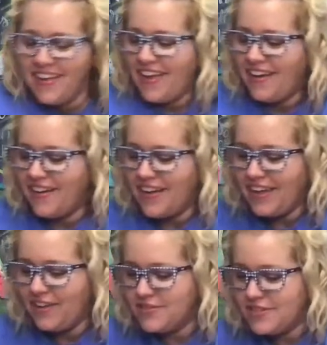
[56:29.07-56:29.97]
Uh,
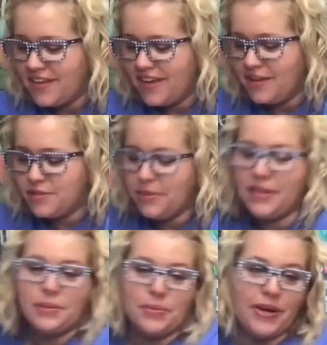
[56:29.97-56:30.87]
he used to he used to be
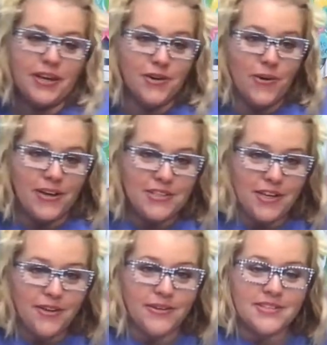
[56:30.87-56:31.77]
in the Marine Corps
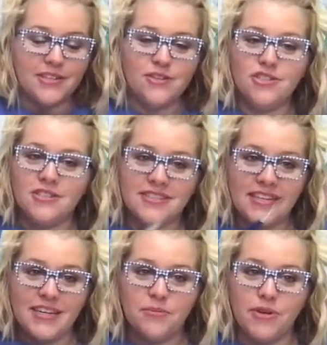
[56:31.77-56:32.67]
too, and so you should have
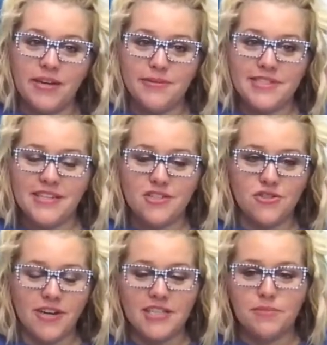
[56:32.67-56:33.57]
seen him when he was in his
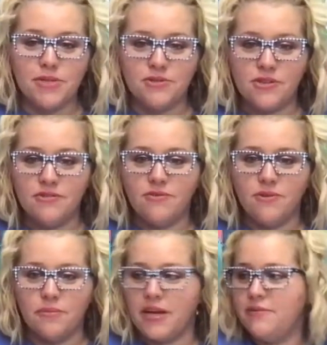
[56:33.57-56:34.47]
dress blues
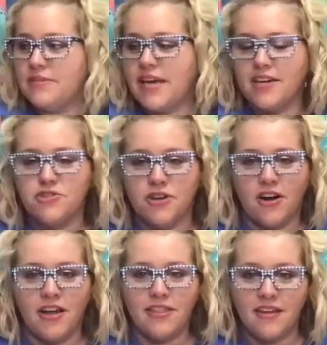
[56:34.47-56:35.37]
uniform. He was extra
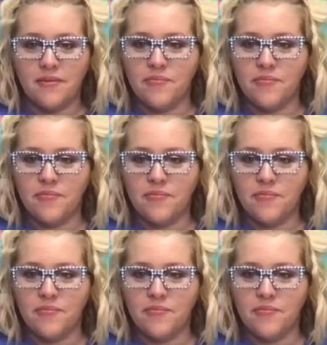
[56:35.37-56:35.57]
hot then.